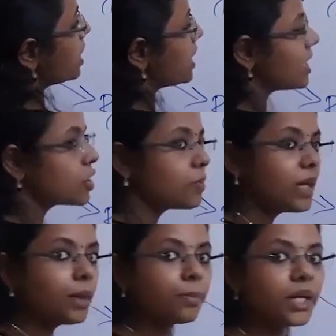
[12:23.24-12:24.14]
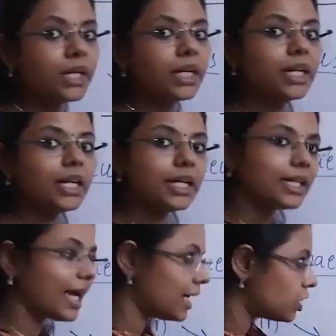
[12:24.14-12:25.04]
It has to be printed in
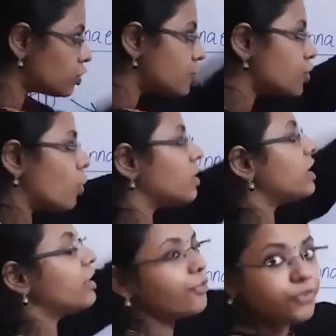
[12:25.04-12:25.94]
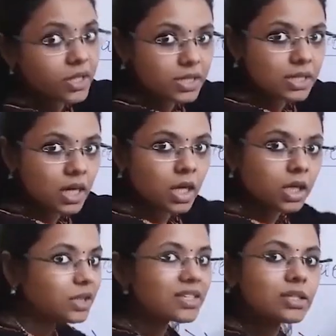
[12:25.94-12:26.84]
italic to show the difference.
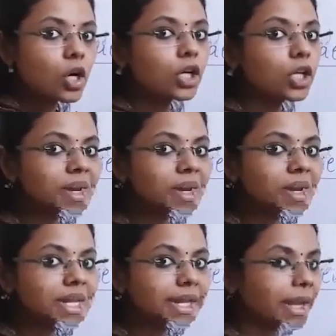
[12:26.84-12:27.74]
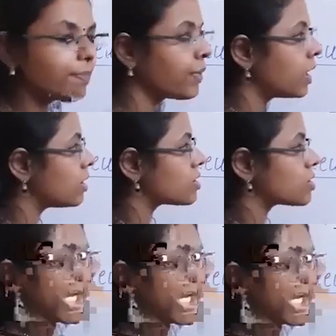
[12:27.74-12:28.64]
And this is a common name. This is
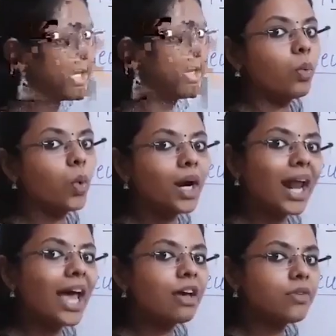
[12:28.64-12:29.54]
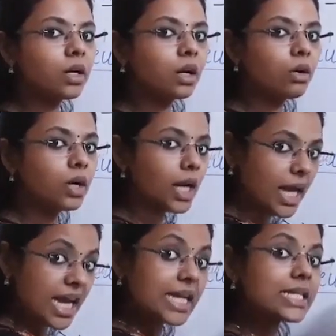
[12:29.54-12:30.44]
not a general word I have included.
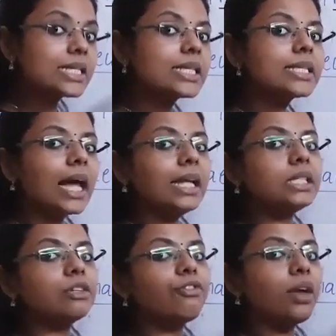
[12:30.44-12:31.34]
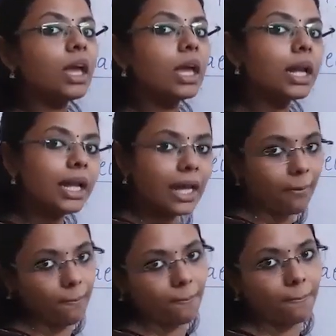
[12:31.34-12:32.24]
It is a scientific
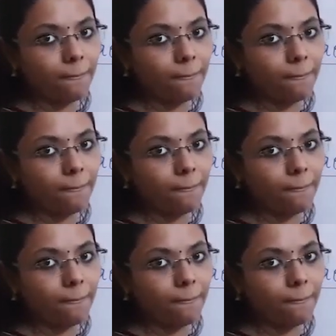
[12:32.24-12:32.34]
name.